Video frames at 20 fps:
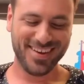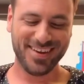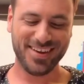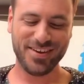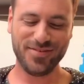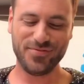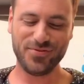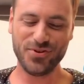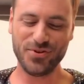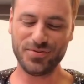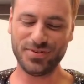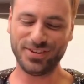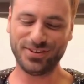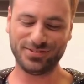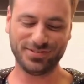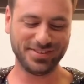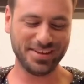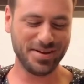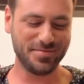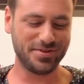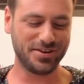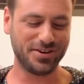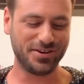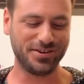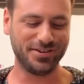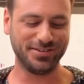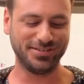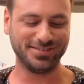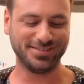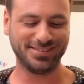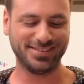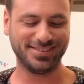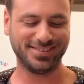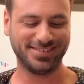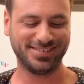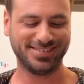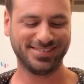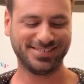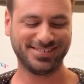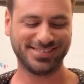If you were to name your own
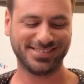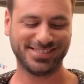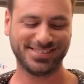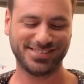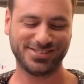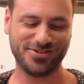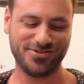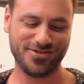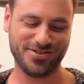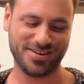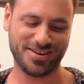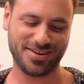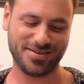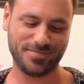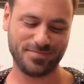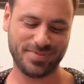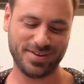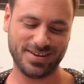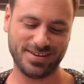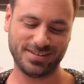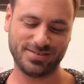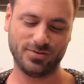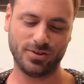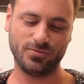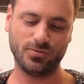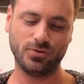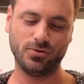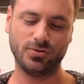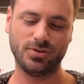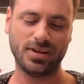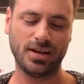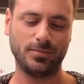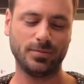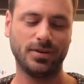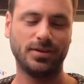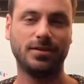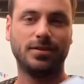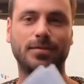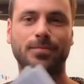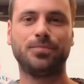song, piece, what would you name
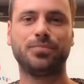it?